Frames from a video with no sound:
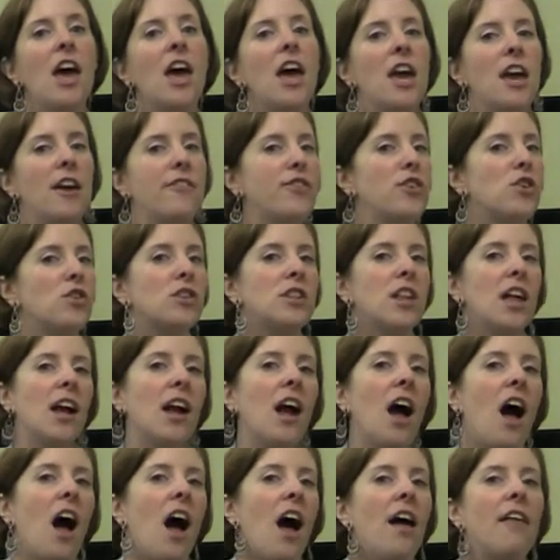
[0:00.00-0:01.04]
If you click
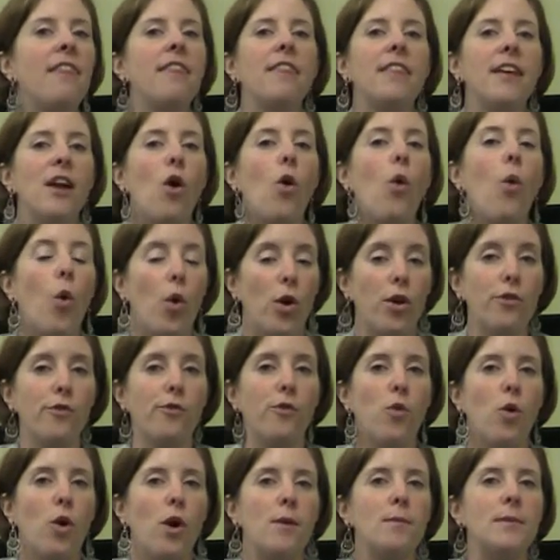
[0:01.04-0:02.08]
on the Order
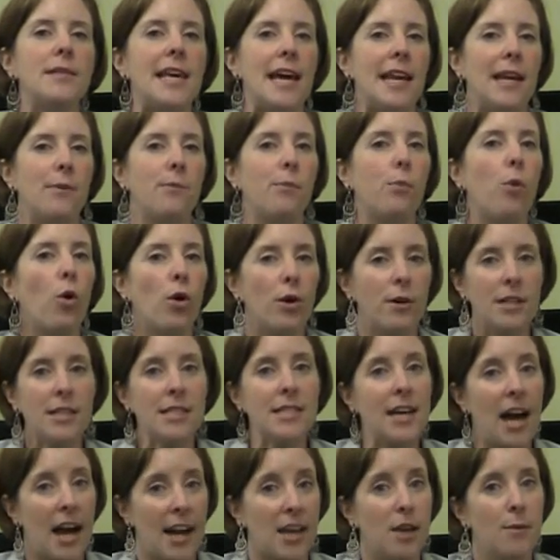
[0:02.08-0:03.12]
Forms and Important
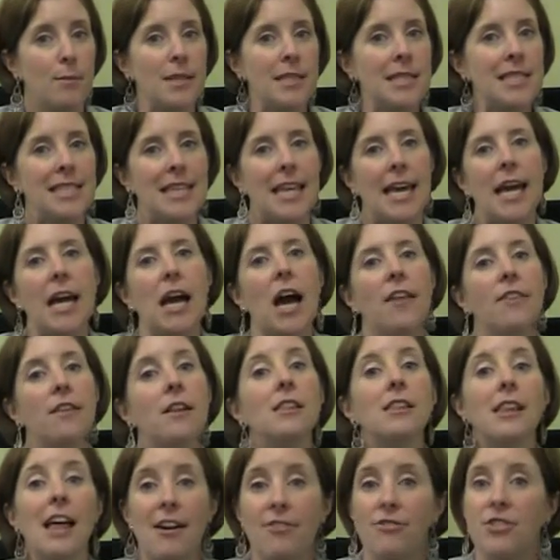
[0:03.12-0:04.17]
Documents link on the
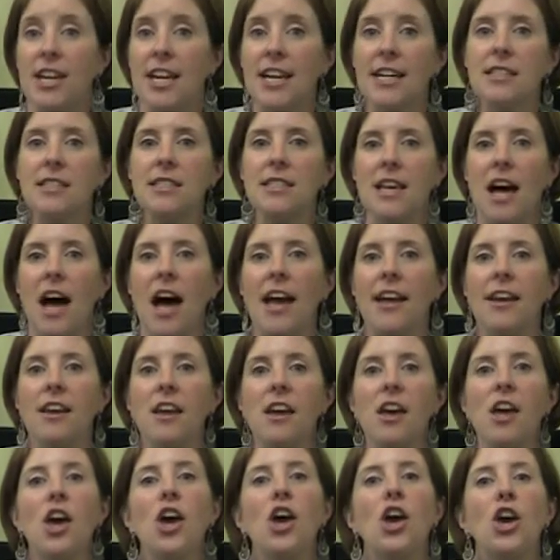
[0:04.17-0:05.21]
left-hand side,
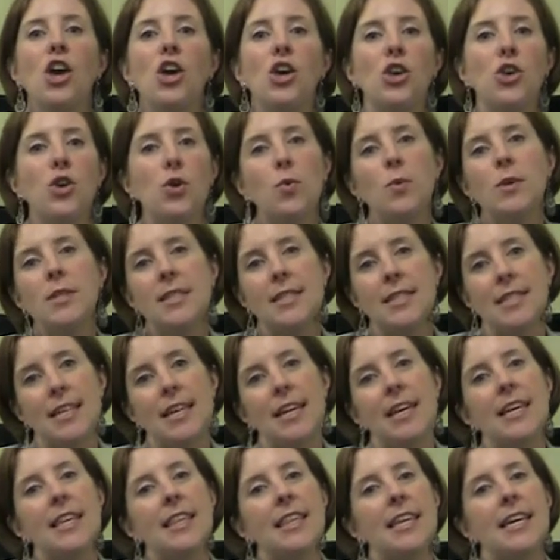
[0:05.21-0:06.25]
you will
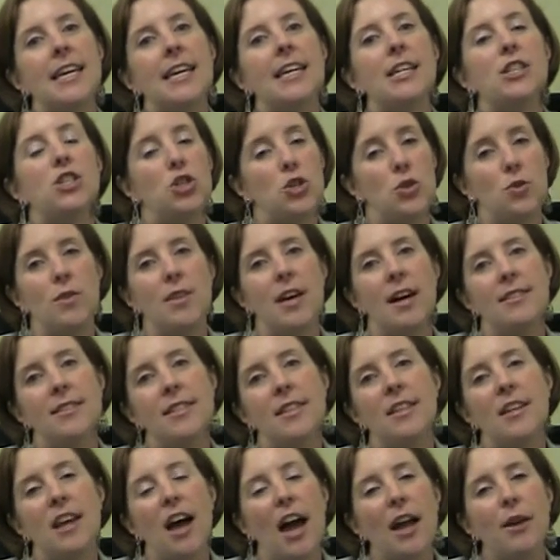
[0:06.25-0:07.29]
see the
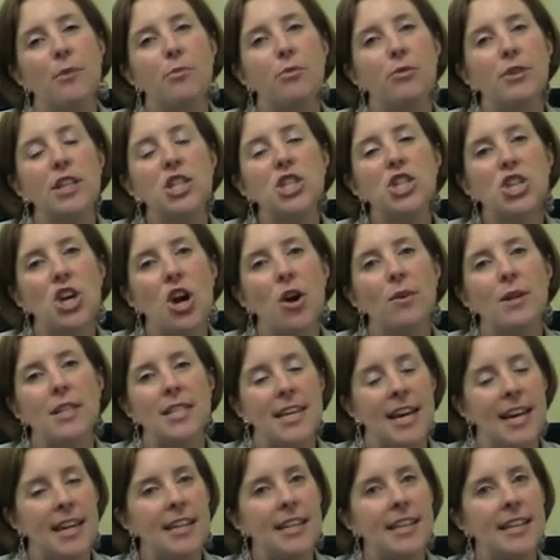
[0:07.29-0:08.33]
2009 pre-show
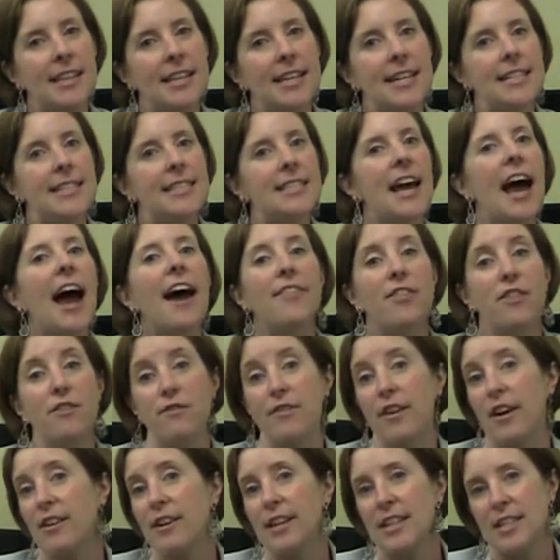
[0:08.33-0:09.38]
attendee list at the
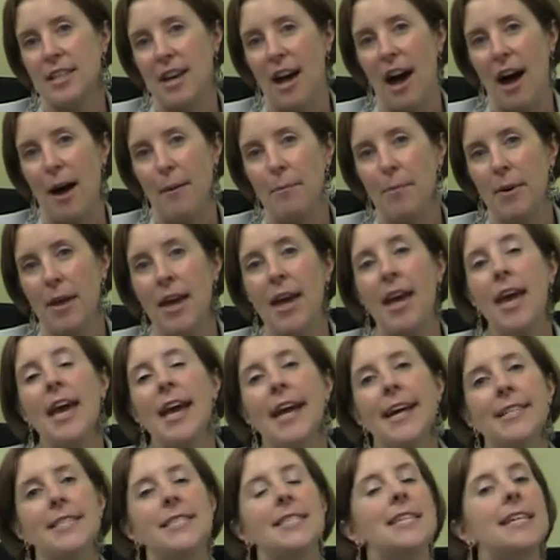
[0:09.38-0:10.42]
very top.
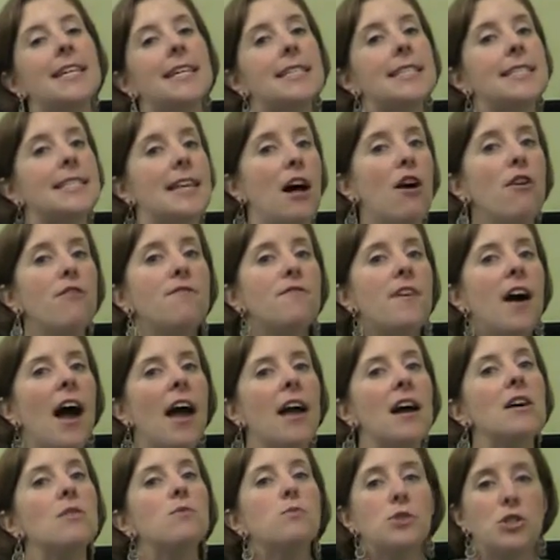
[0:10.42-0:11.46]
It's an Excel
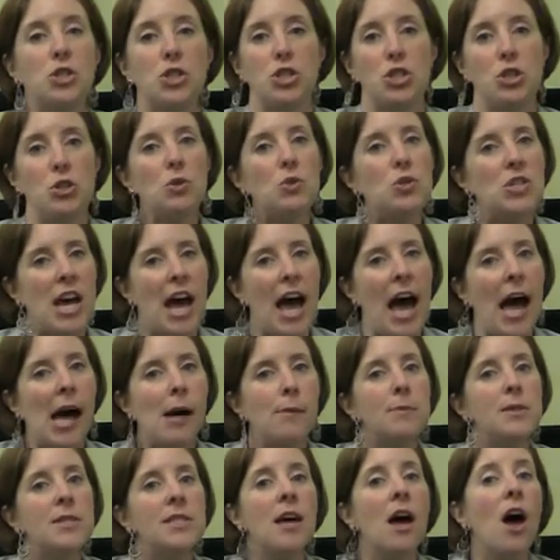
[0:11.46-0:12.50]
file with two
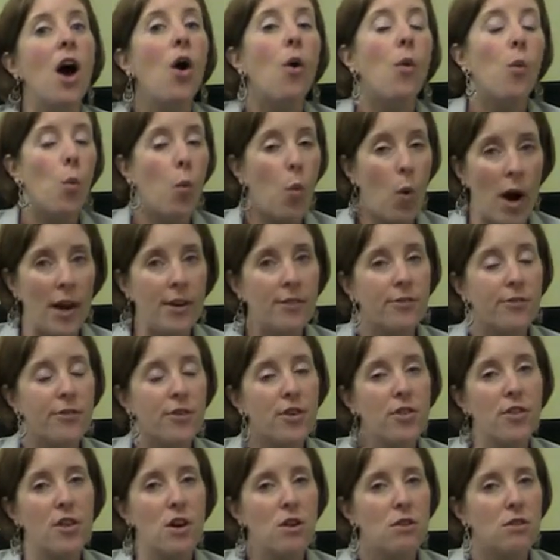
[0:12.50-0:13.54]
tabs, one for
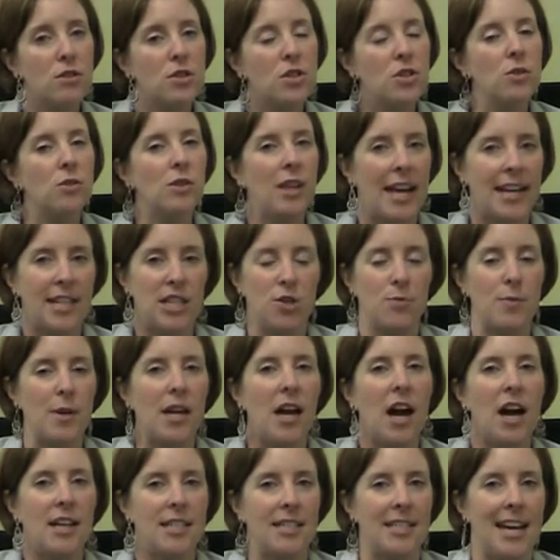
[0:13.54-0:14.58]
those who like to be
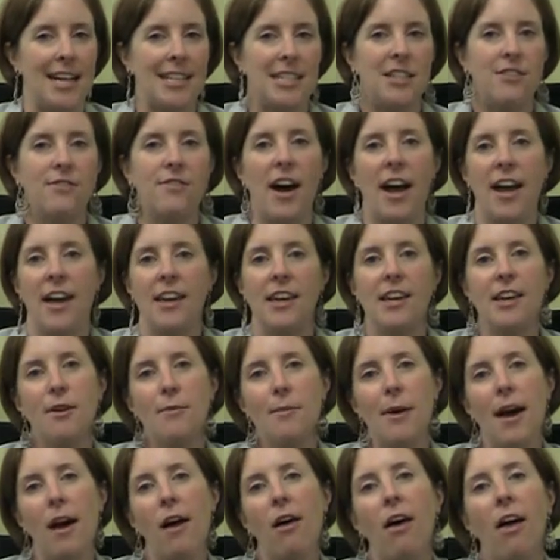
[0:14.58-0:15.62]
contacted via
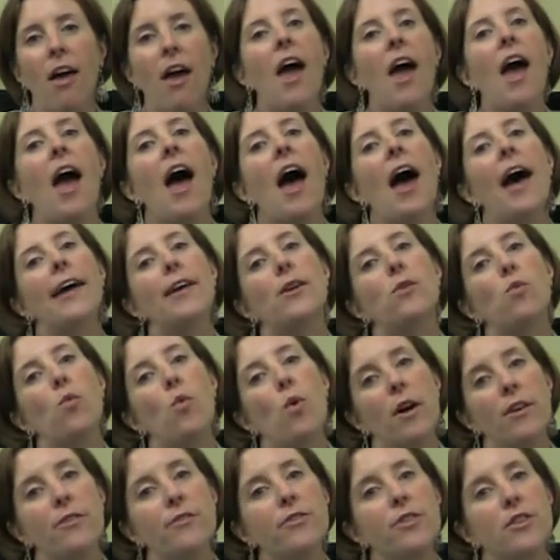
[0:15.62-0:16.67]
email and
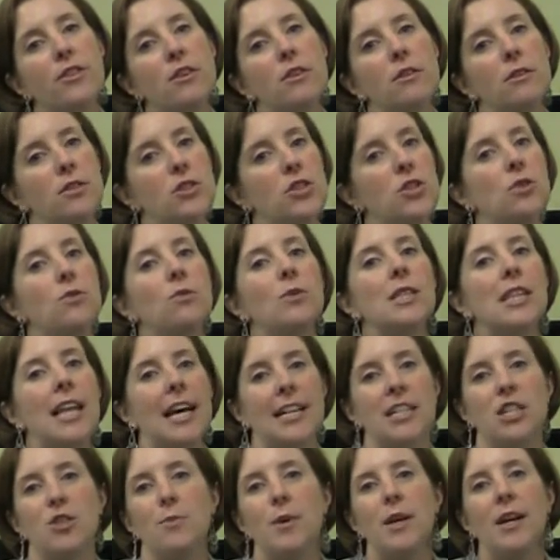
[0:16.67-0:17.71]
one for those who would like
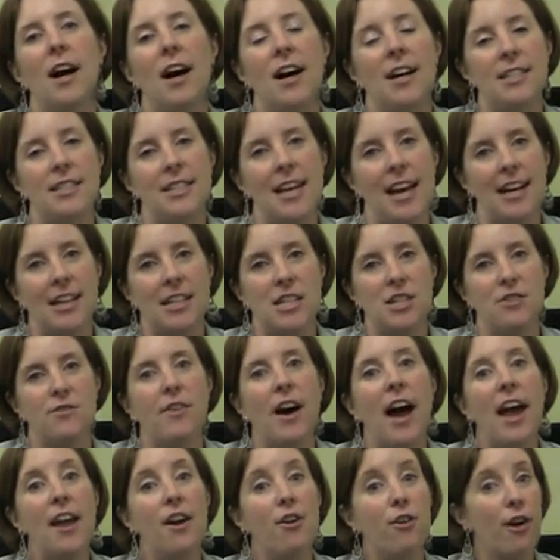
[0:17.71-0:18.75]
to be contacted
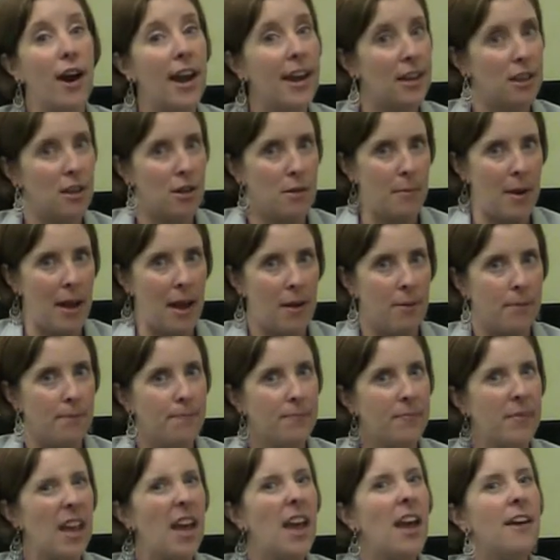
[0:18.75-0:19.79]
via regular mail.
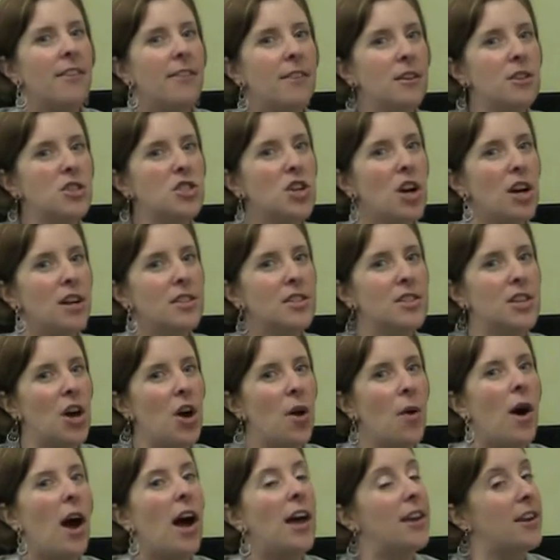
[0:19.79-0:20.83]
There's
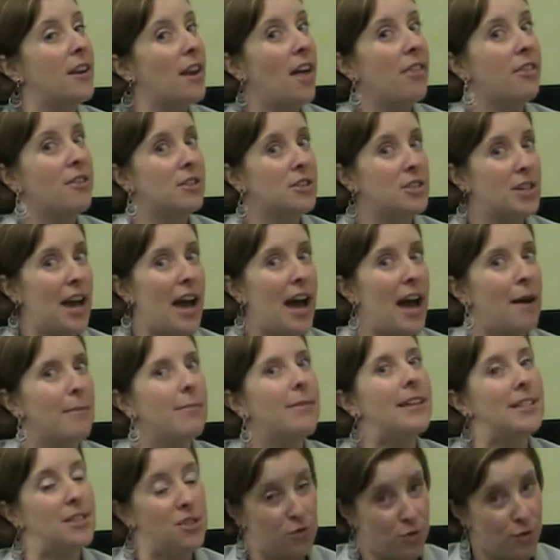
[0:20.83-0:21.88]
also another tab
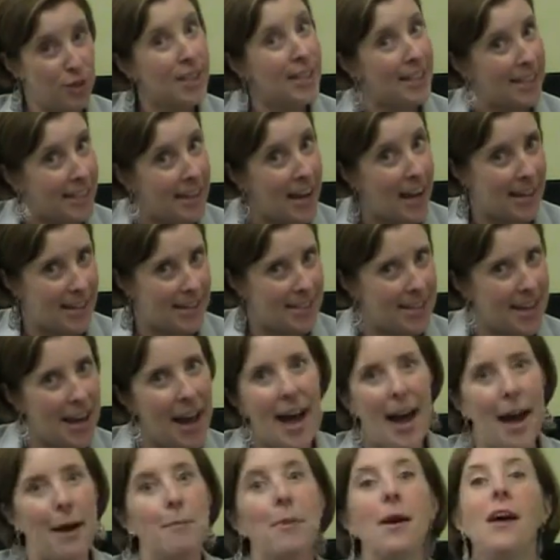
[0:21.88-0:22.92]
that's really not a
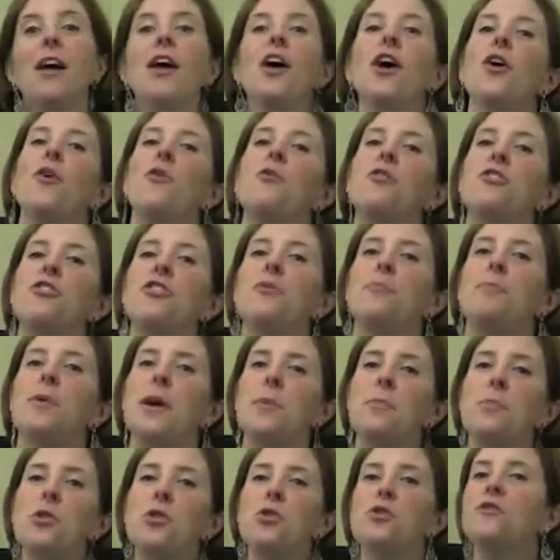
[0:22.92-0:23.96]
tab with the
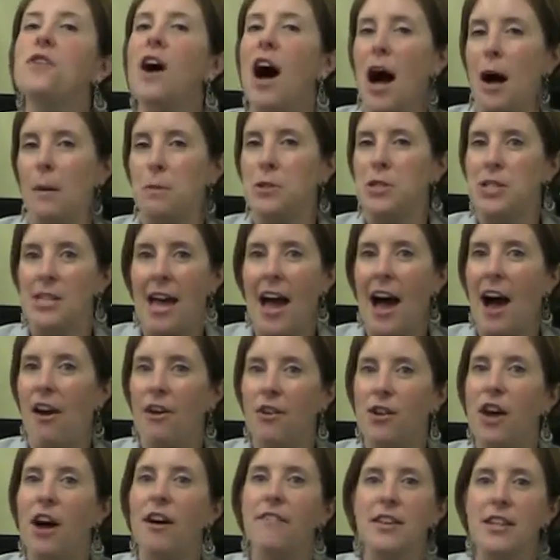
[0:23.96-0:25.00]
people who've opted
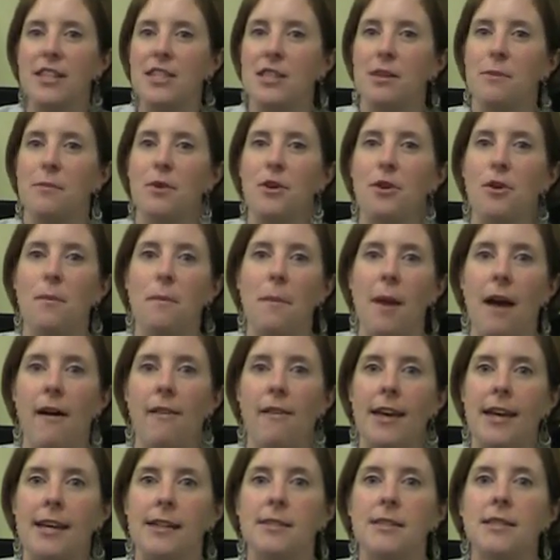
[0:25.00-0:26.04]
out of exhibitor
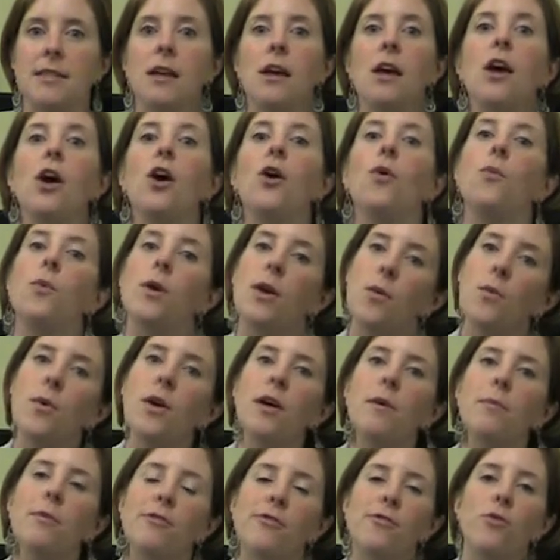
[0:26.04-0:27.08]
mailings. We
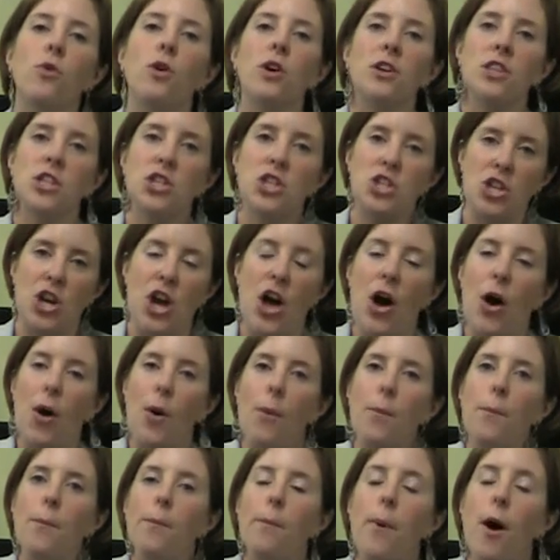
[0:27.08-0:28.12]
will, before the
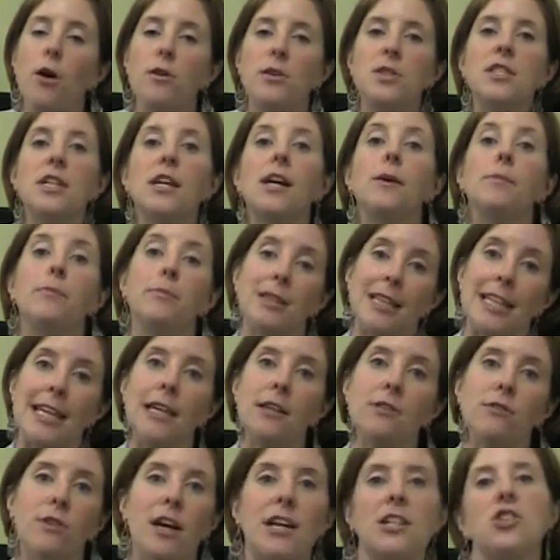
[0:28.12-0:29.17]
show, post a complete
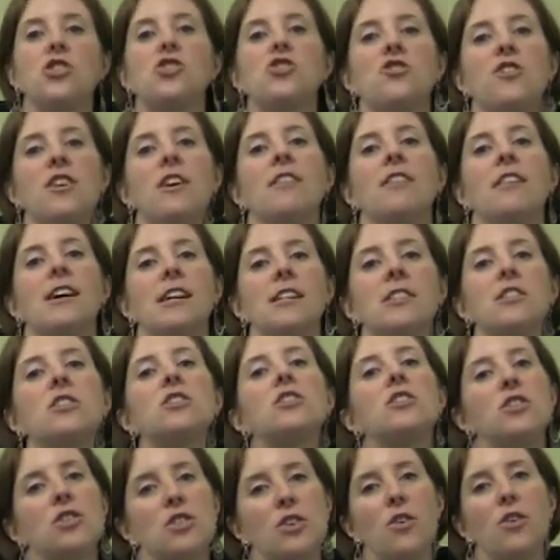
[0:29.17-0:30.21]
registrant
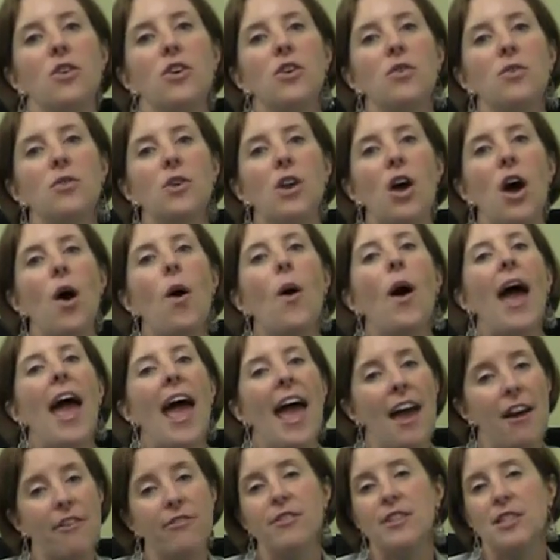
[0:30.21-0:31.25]
list so you know
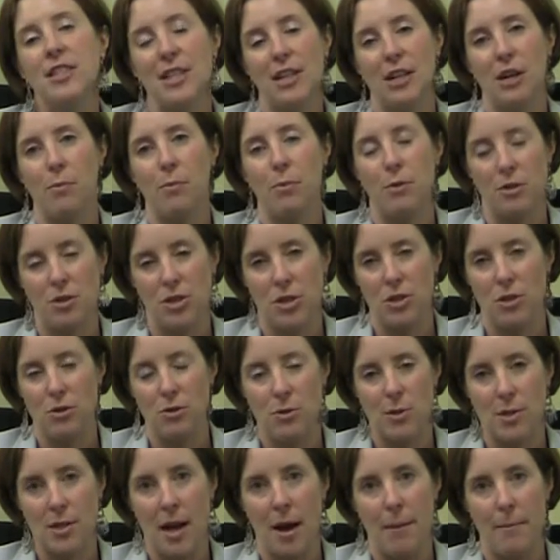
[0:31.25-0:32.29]
every single person
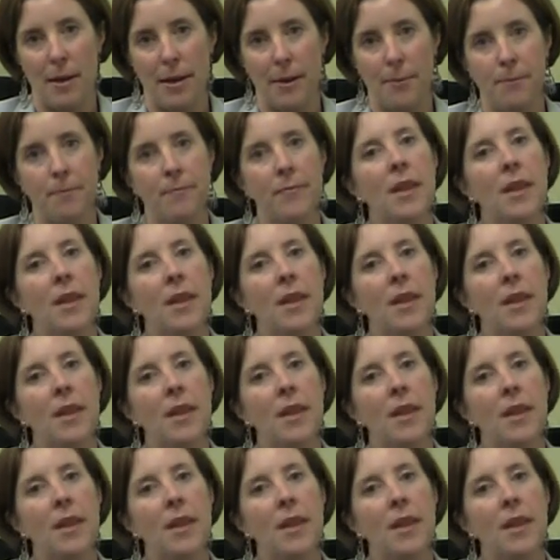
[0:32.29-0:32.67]
who's coming.